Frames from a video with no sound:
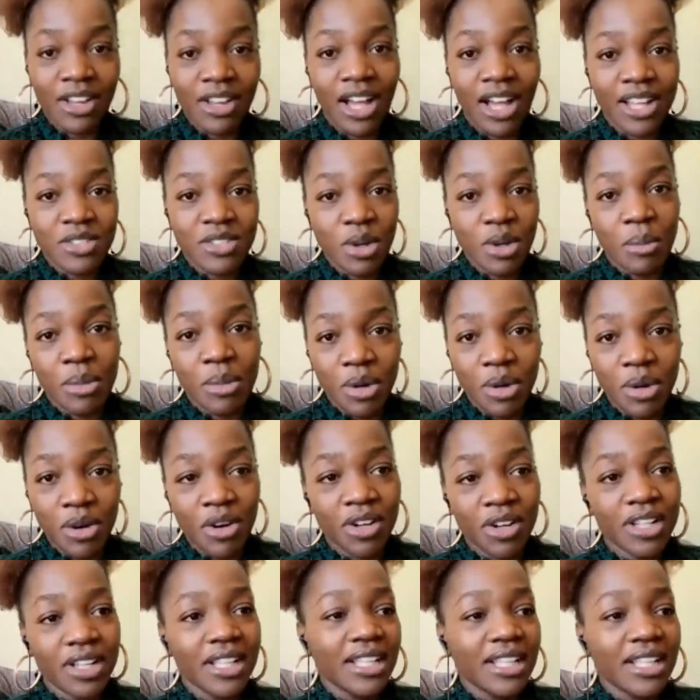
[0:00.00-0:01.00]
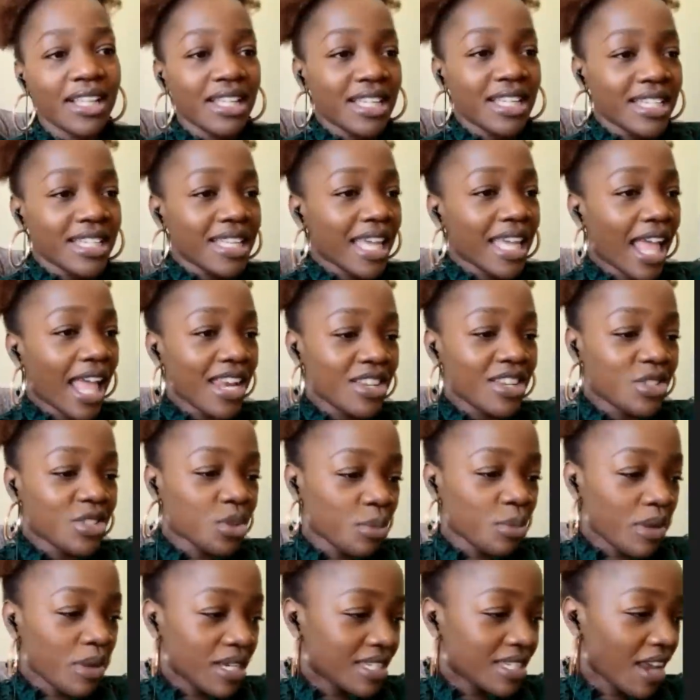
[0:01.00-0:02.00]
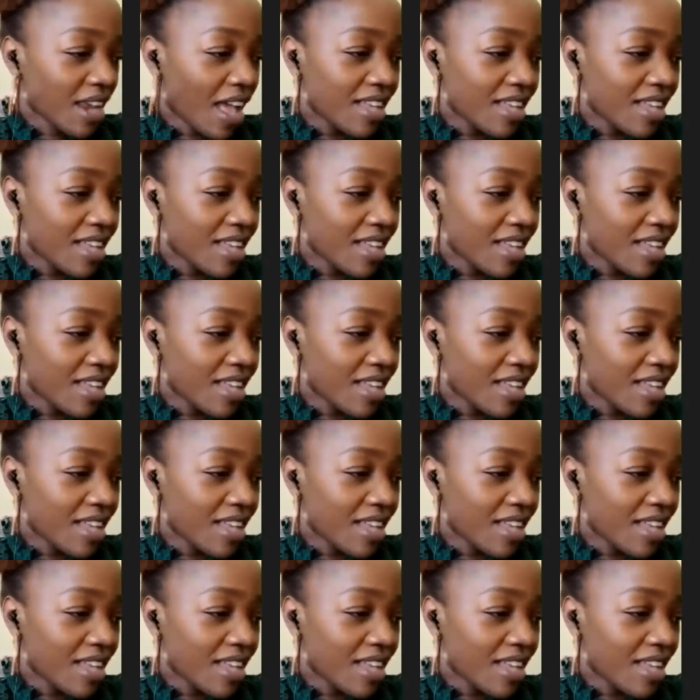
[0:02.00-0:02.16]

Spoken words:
ni wale watu ambao yaani